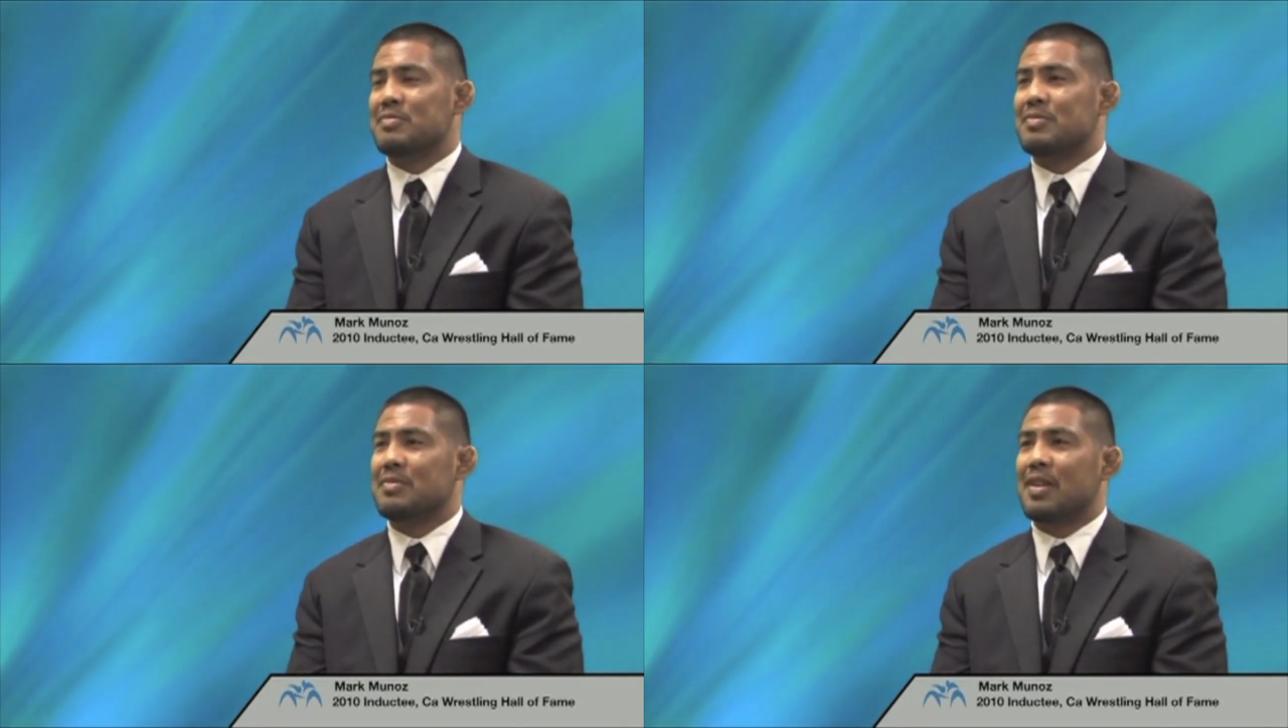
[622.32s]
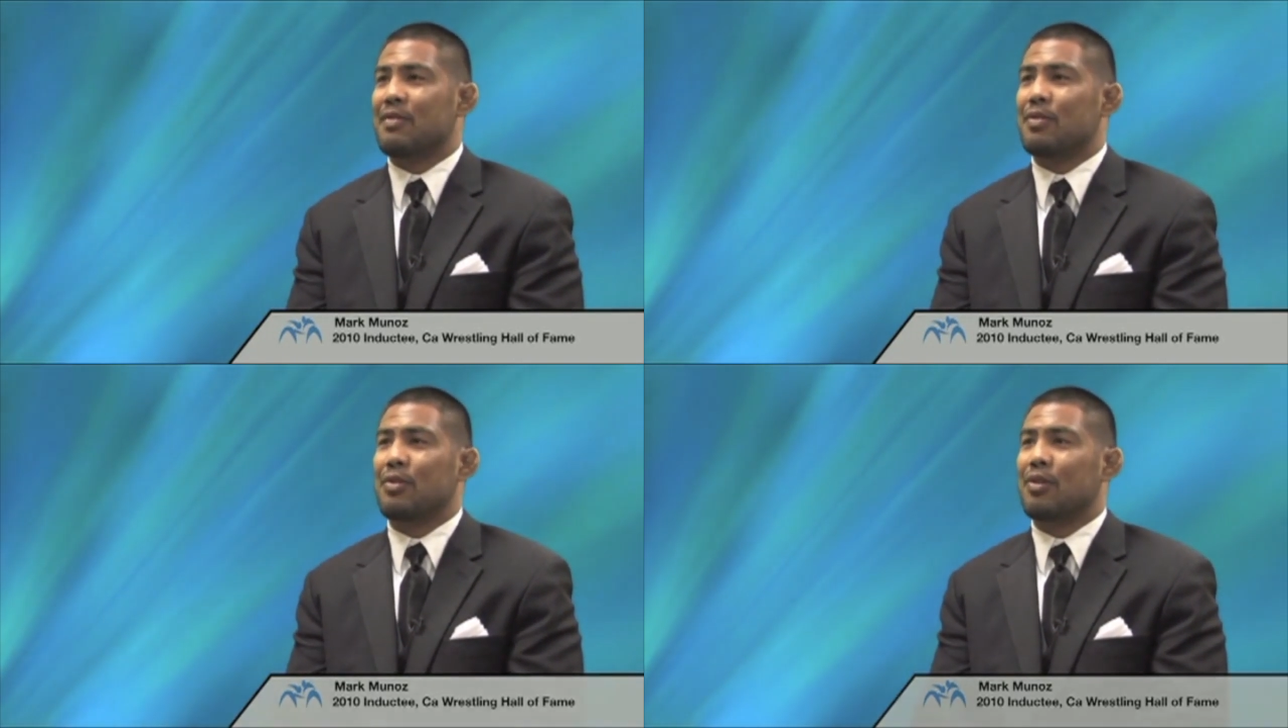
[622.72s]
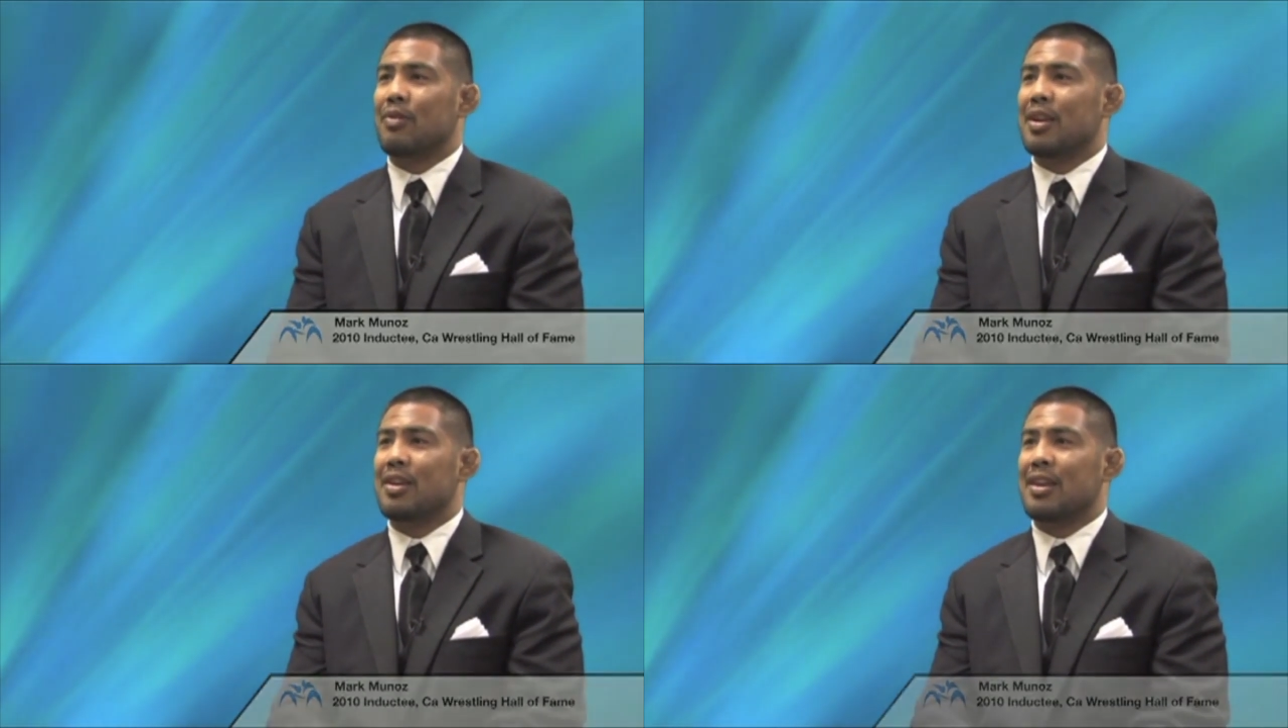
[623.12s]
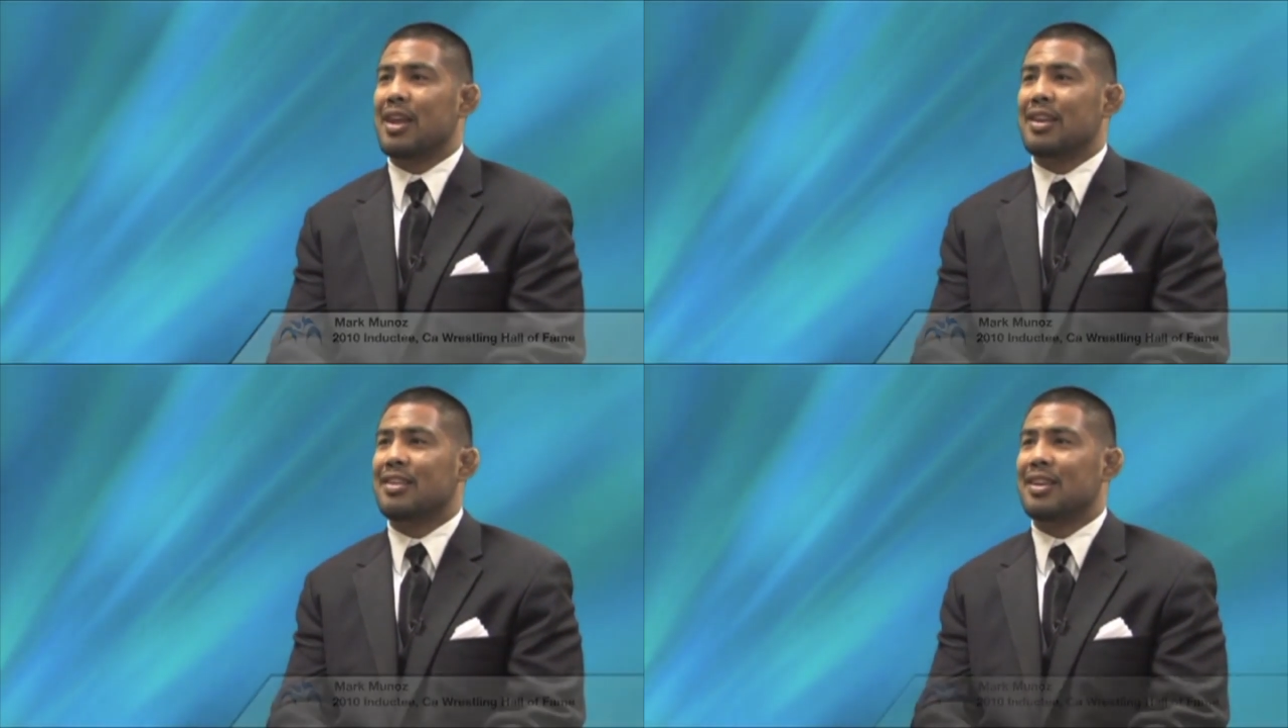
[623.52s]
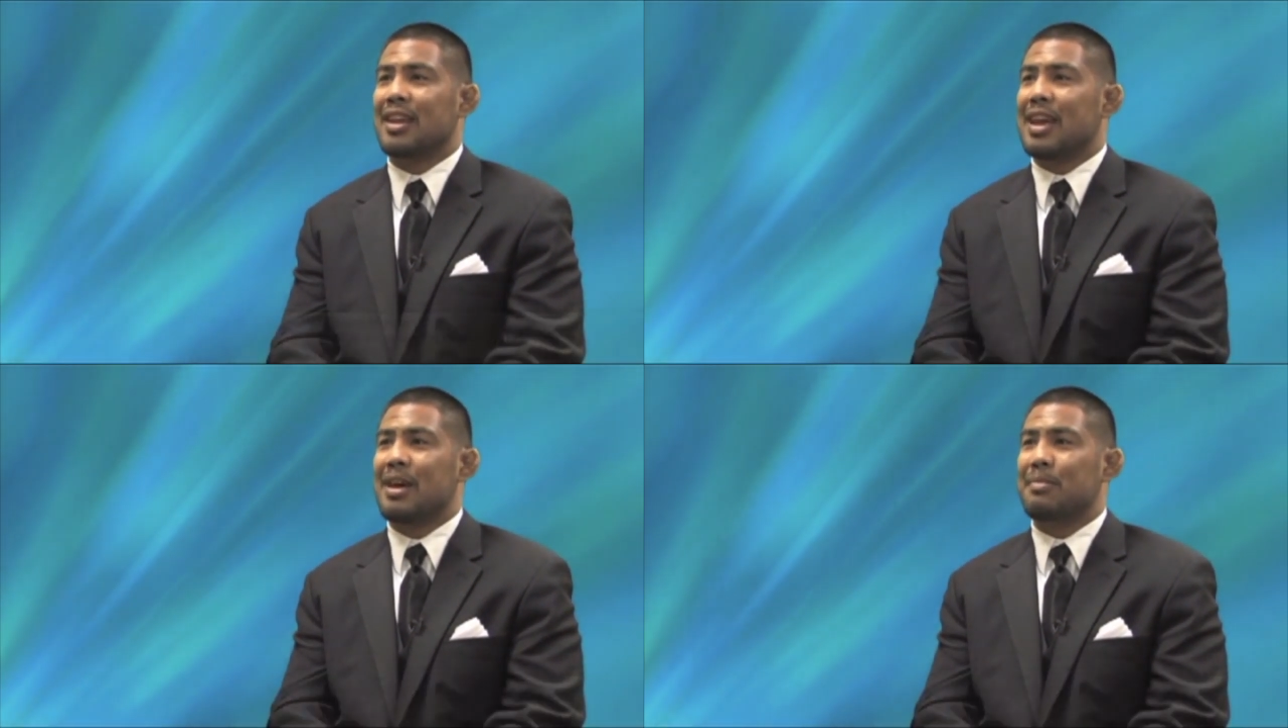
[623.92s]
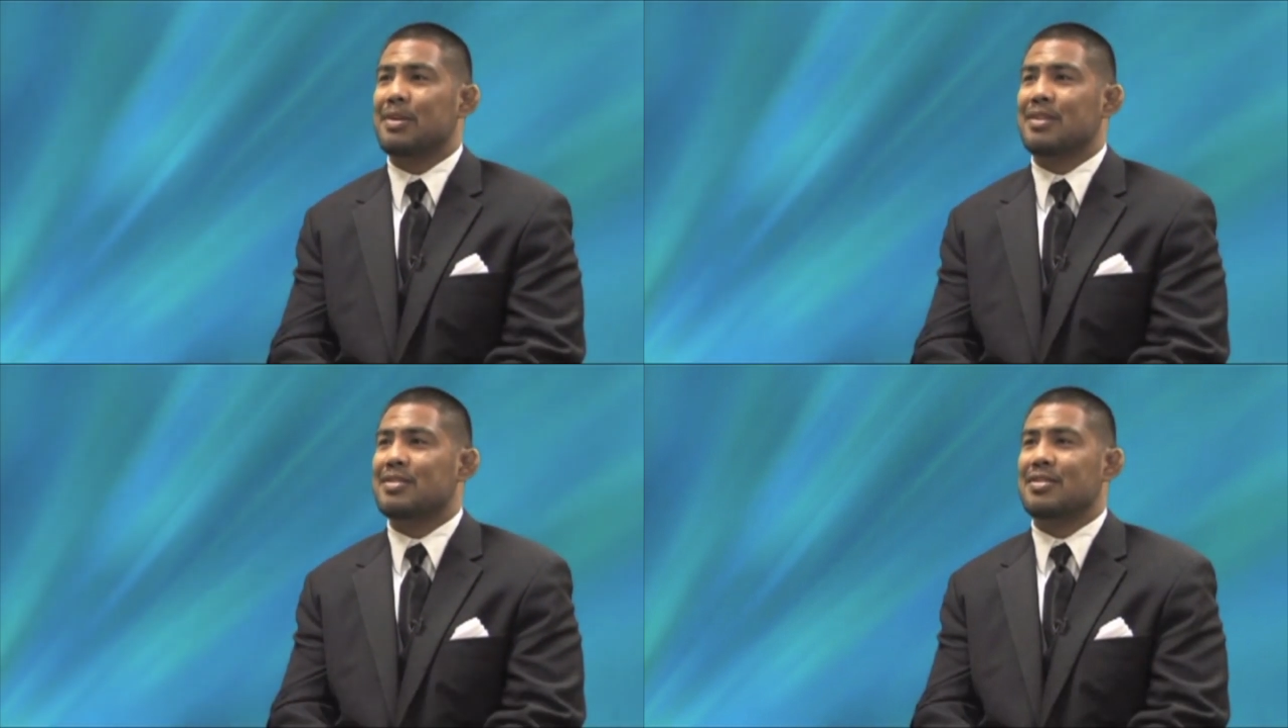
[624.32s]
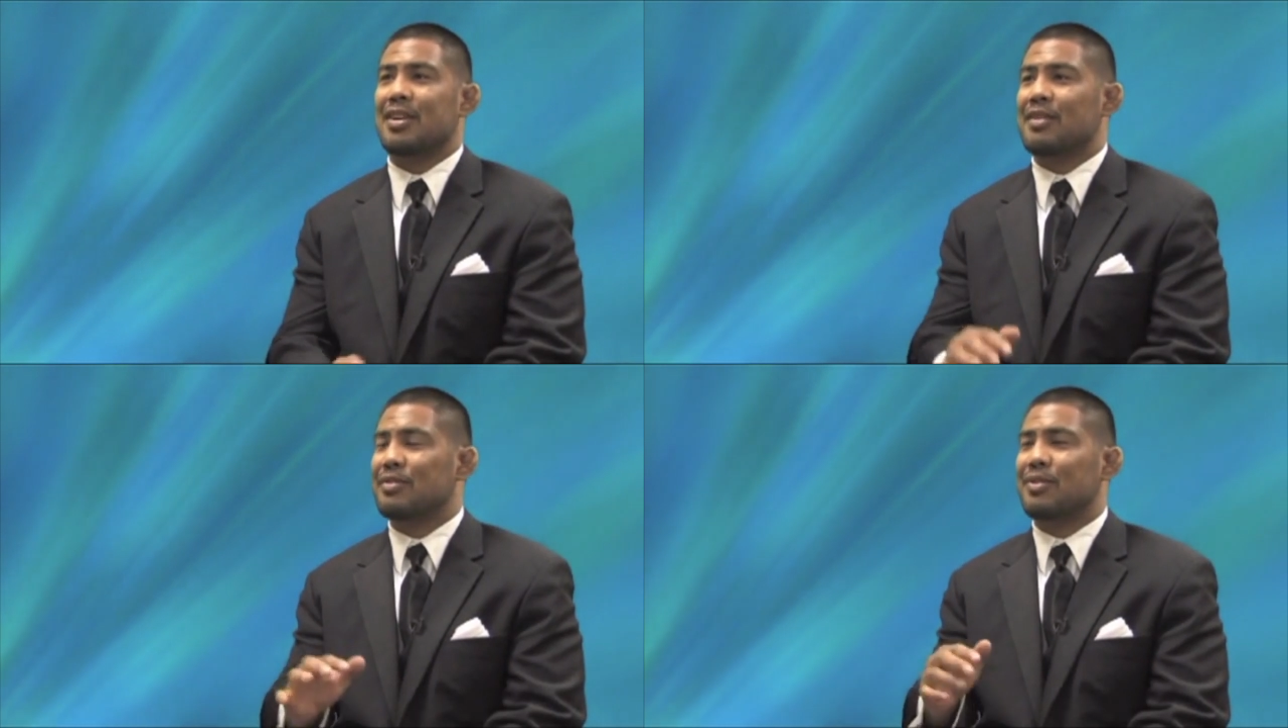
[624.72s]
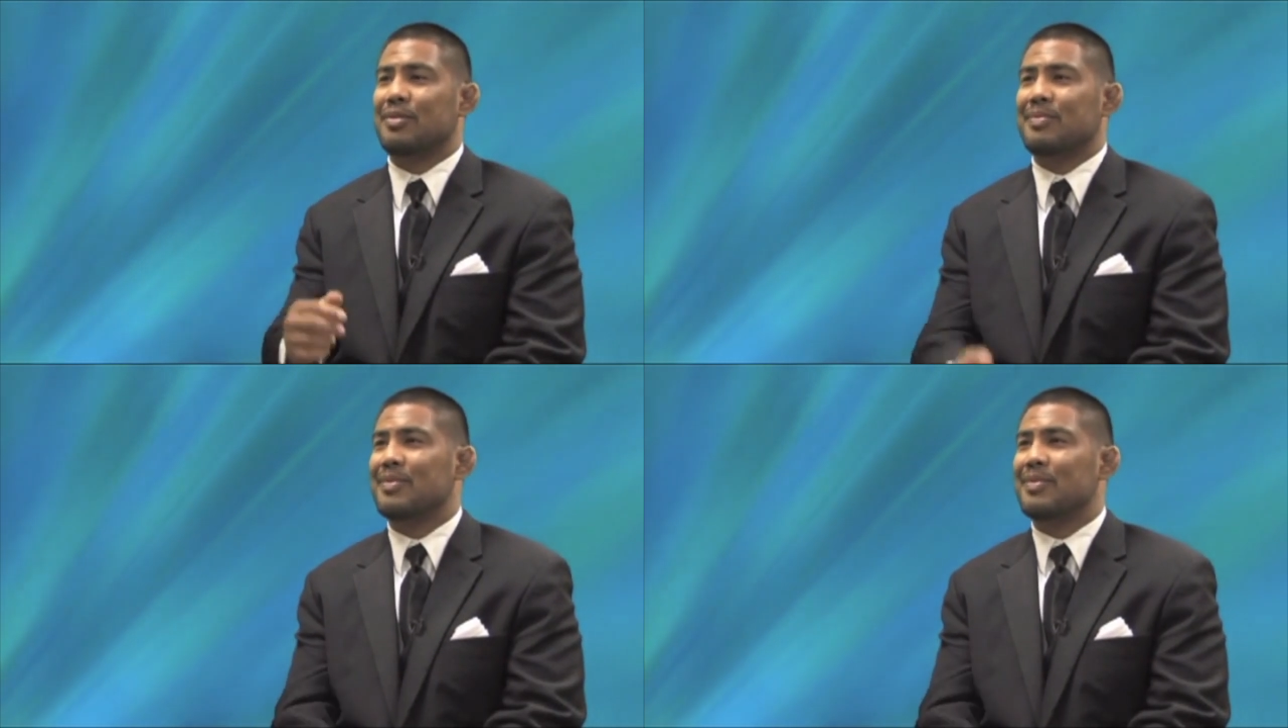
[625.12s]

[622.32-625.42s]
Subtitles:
never regretted anything that happened in his life. So